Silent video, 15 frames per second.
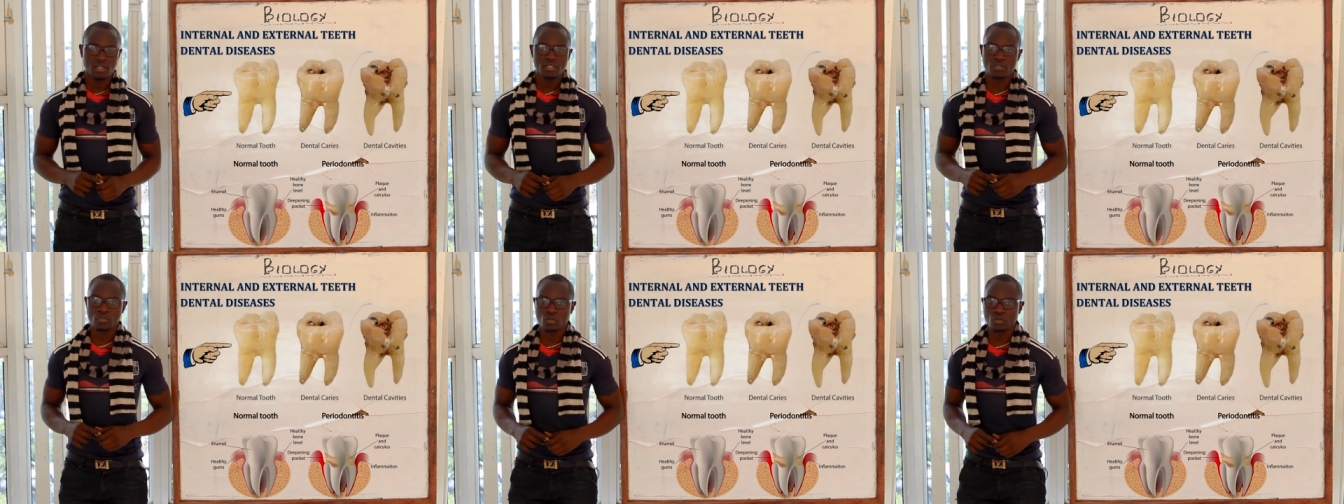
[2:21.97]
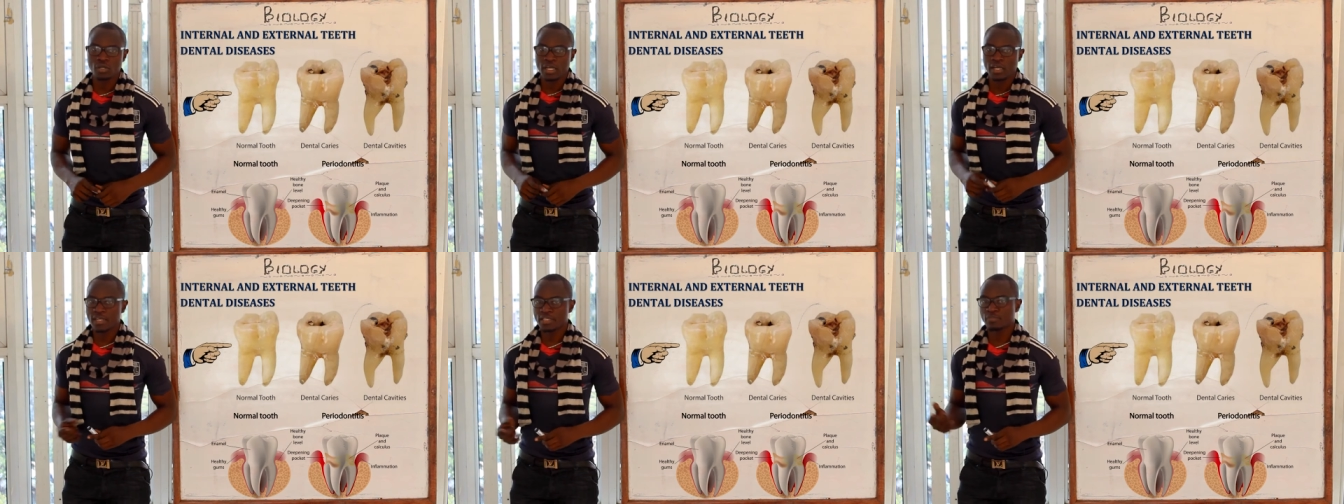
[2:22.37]
So
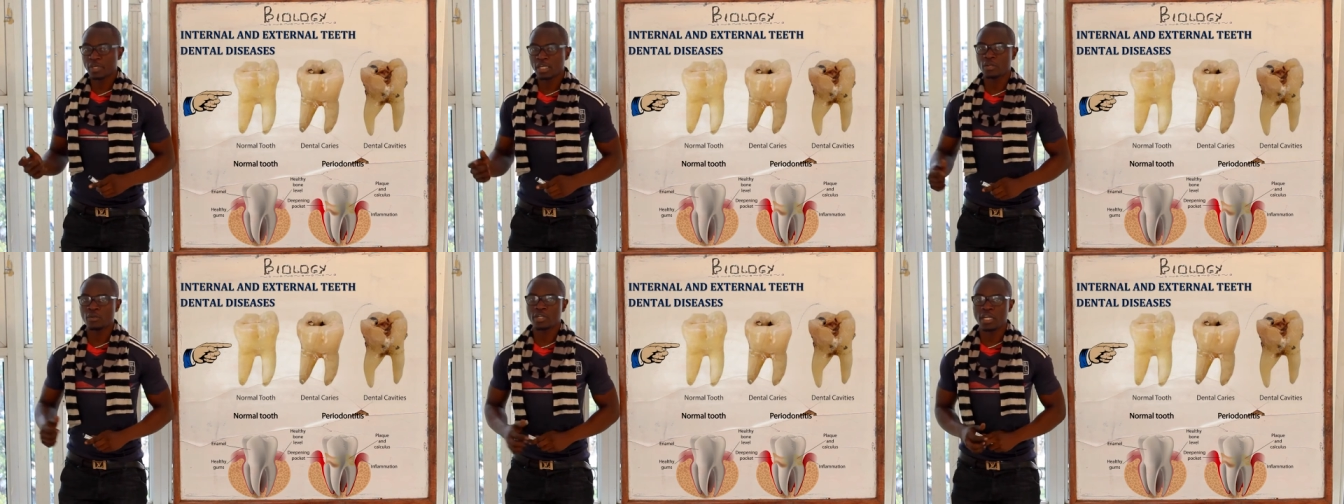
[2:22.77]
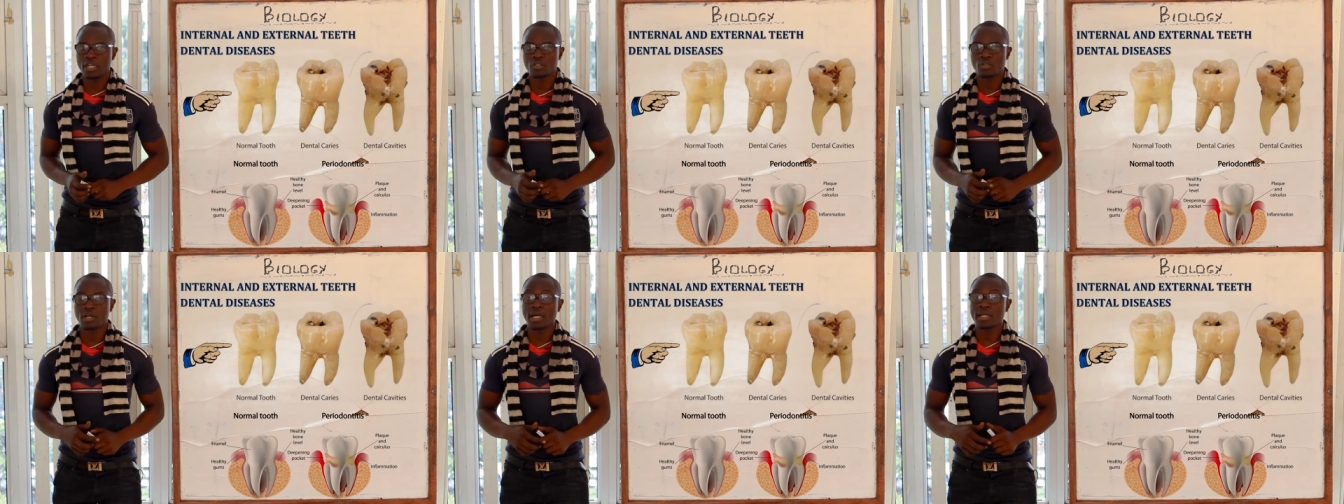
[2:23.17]
let's begin with
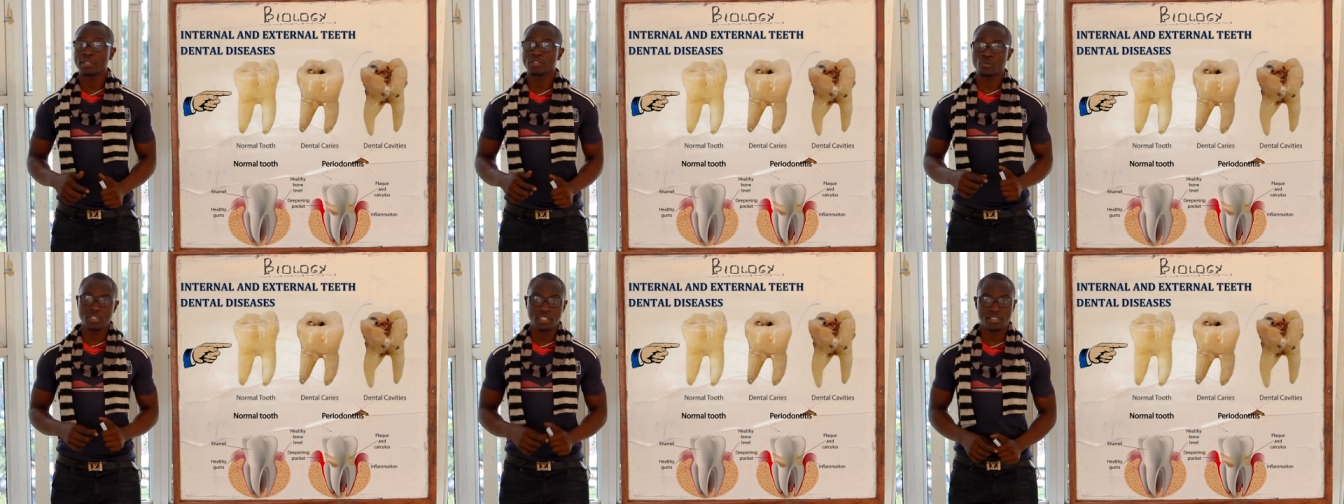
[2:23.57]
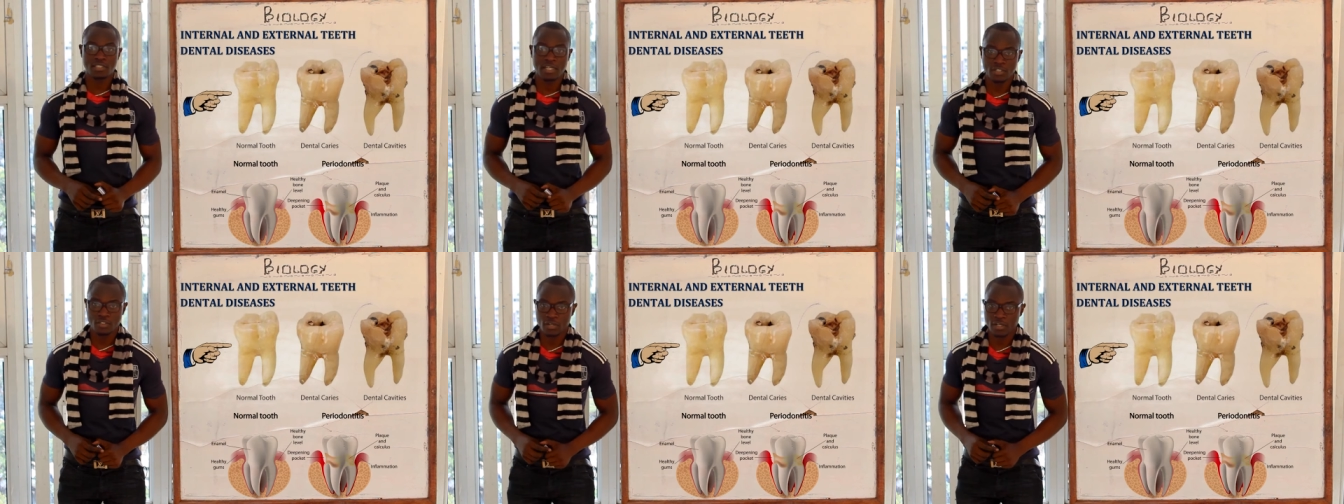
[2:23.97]
dental caries. What is
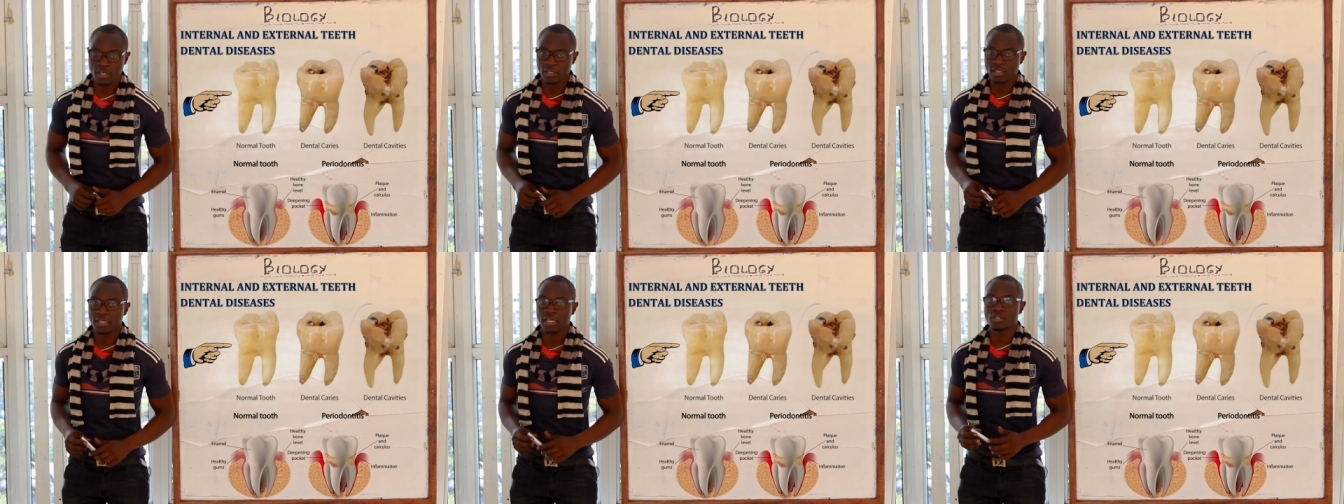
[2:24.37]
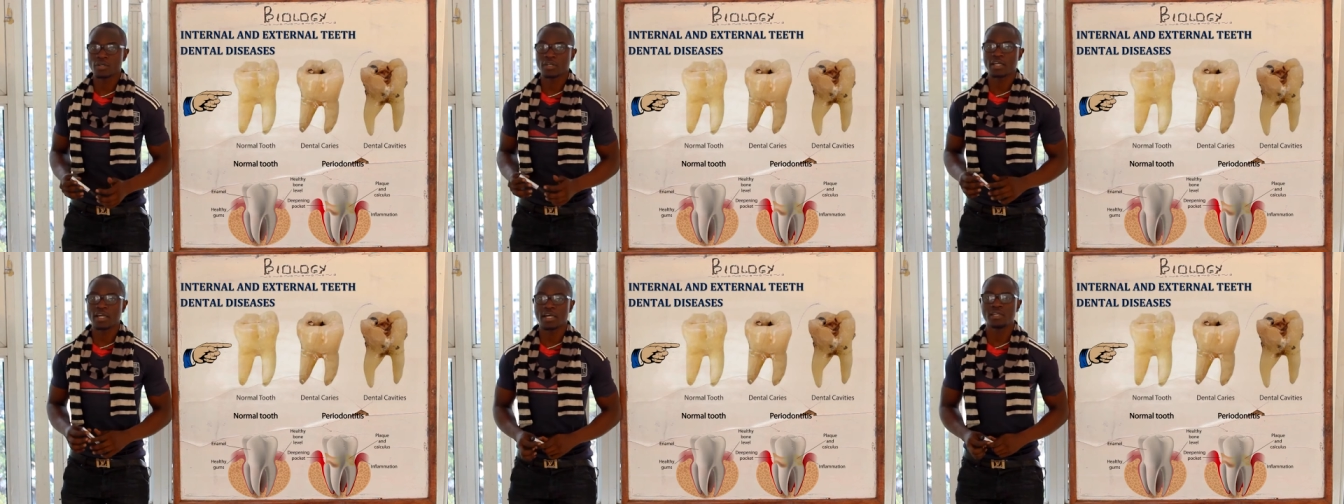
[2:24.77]
dental,
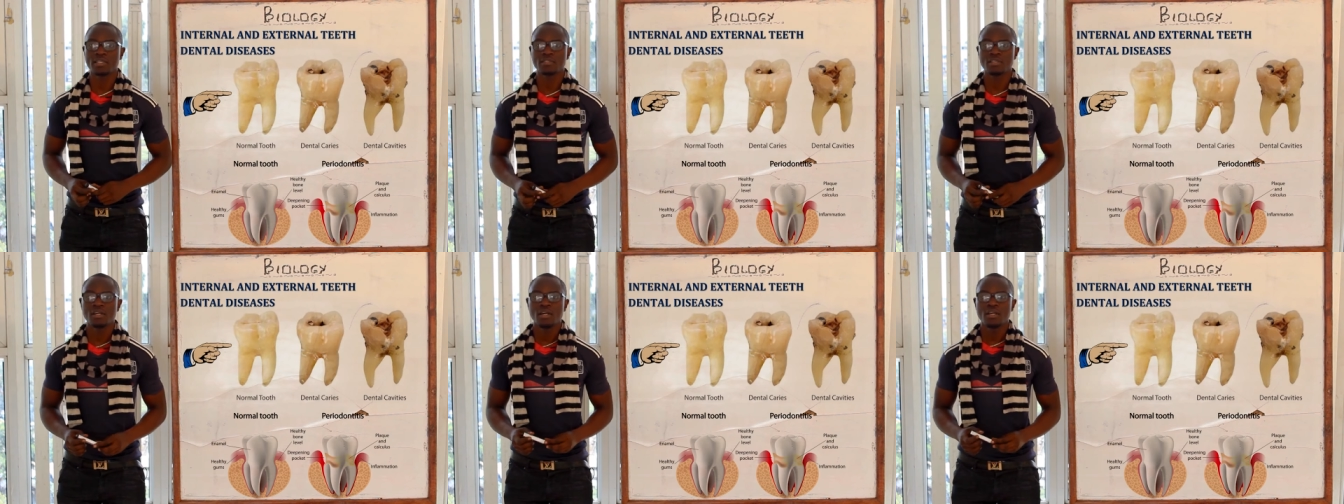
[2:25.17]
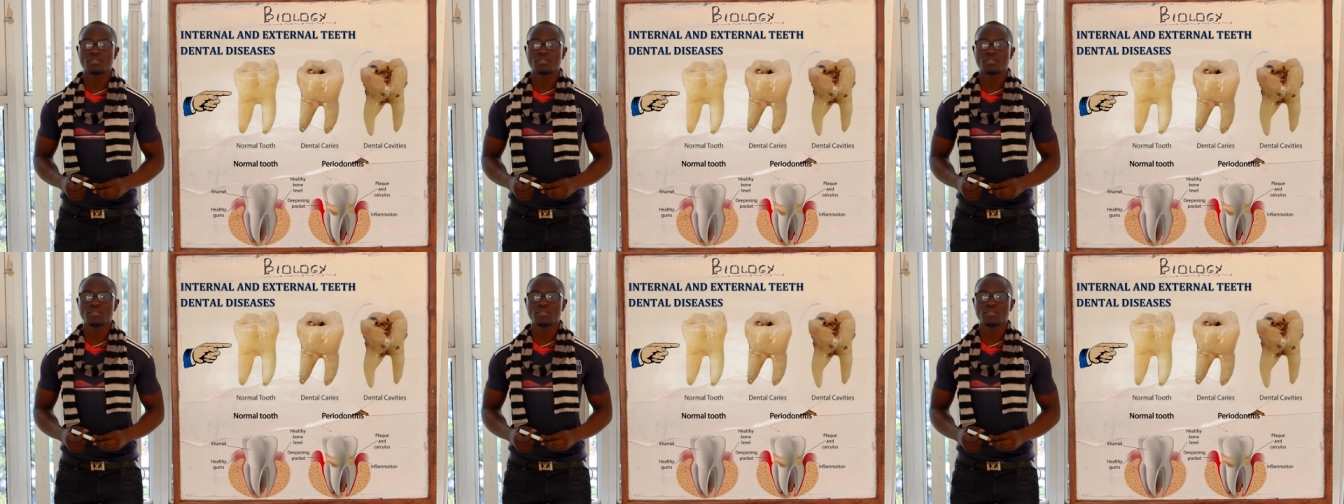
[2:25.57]
dental caries?